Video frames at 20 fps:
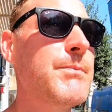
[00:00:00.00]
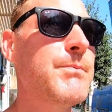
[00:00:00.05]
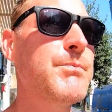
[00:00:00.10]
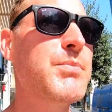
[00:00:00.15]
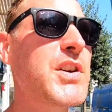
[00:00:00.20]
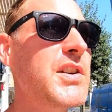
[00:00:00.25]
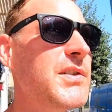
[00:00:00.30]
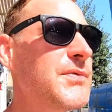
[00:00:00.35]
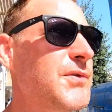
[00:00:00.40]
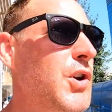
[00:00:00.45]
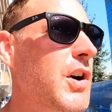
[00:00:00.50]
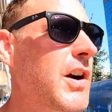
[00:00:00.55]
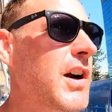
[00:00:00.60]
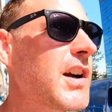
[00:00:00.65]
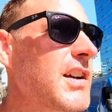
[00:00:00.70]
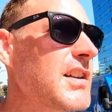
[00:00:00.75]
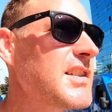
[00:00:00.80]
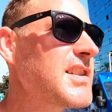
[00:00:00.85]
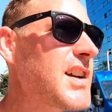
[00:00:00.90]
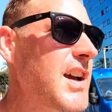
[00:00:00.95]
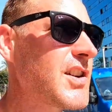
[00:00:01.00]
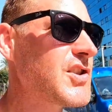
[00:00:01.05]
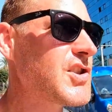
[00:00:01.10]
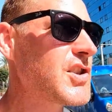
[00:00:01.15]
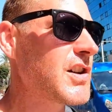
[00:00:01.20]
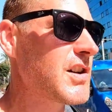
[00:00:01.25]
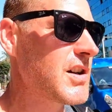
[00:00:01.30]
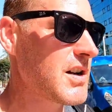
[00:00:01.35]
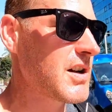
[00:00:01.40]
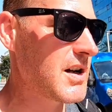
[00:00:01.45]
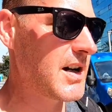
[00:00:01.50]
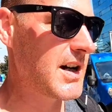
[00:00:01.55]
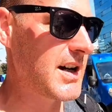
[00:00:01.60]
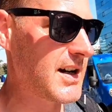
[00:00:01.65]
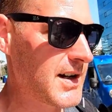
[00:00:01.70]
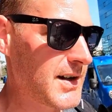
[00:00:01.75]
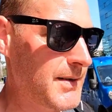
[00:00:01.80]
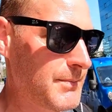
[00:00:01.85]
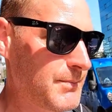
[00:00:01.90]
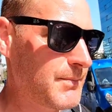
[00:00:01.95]
beautiful architecture,
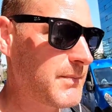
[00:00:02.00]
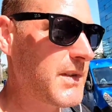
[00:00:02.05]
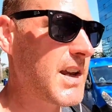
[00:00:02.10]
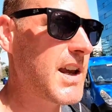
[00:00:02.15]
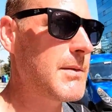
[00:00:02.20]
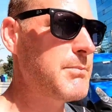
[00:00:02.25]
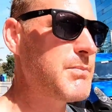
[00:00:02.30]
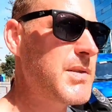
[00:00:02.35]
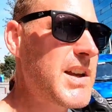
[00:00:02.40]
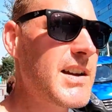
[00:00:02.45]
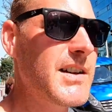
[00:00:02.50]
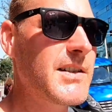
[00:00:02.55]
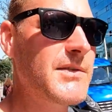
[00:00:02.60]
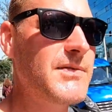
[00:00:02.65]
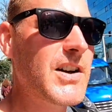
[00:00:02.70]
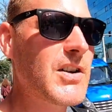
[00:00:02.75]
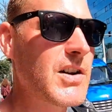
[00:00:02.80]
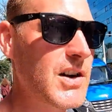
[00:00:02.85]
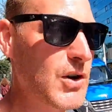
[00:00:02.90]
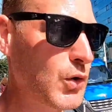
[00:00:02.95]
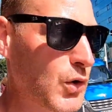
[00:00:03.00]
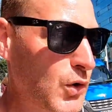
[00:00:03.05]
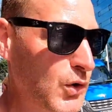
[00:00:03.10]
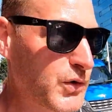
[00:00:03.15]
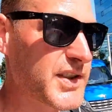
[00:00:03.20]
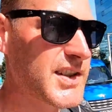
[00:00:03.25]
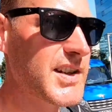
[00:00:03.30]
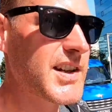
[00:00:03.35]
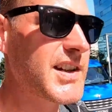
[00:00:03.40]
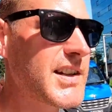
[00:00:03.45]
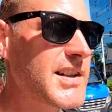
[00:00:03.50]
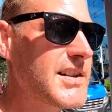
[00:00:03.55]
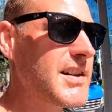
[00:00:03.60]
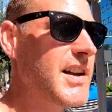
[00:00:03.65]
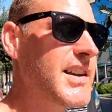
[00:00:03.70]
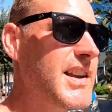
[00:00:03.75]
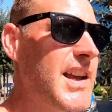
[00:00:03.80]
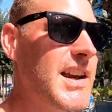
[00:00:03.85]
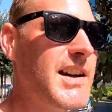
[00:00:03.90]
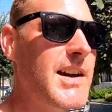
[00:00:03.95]
it being a very old city
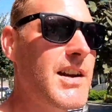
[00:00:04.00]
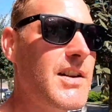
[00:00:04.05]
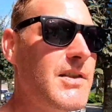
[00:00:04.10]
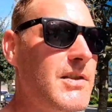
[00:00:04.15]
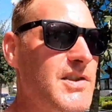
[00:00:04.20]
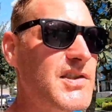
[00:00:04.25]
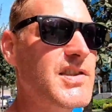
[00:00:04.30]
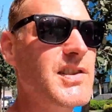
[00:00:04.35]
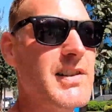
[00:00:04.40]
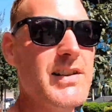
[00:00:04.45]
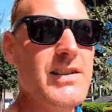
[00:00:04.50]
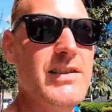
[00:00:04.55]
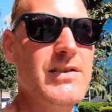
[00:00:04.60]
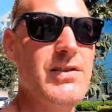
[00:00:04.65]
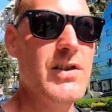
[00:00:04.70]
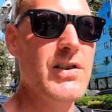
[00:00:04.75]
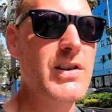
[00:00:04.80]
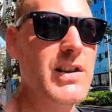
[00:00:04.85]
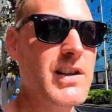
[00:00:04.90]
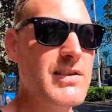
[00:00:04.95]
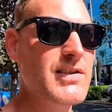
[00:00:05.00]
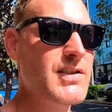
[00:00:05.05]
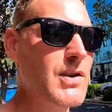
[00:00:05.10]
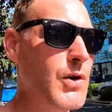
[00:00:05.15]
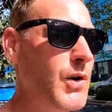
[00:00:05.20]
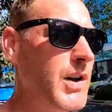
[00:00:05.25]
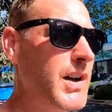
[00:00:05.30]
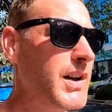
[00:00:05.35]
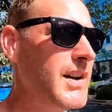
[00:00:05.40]
like any other city in Turkey. So